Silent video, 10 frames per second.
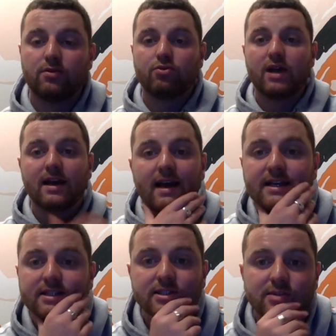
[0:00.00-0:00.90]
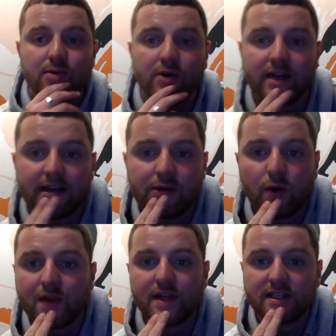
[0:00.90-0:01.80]
relegation spot in League
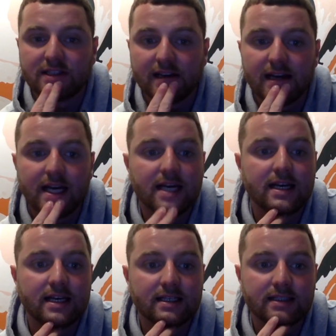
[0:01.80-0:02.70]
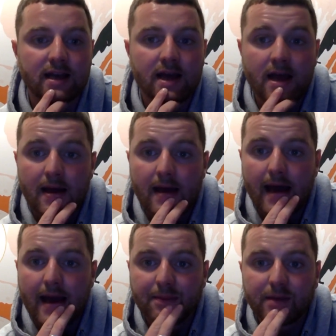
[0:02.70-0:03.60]
One this year is
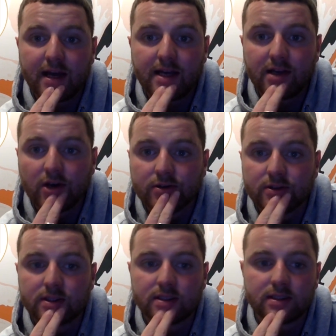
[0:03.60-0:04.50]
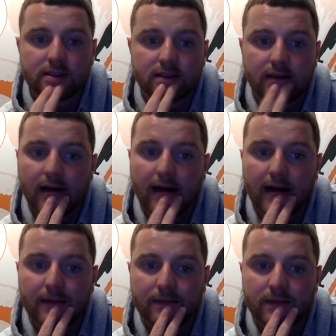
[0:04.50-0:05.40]
MK Dons.
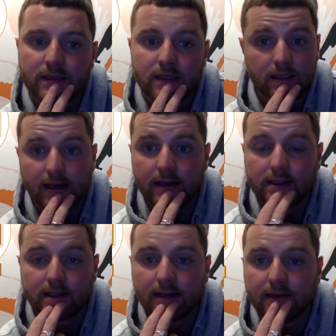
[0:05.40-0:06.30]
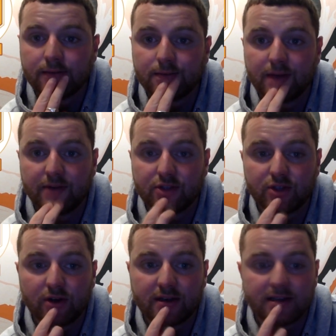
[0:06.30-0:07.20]
Um, yeah, I know, bit of a
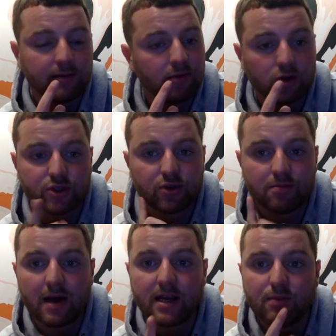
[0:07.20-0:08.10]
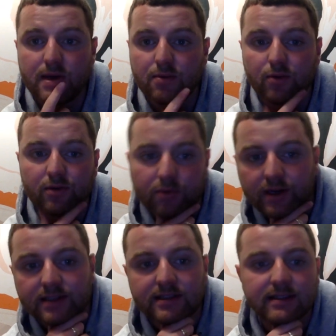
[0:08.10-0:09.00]
shock, is it? I'm not sure many people would have
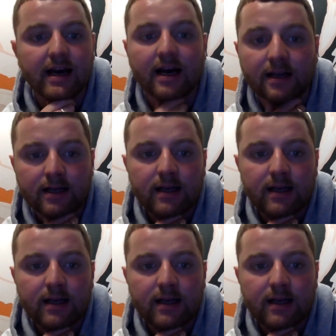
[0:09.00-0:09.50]
predicted that.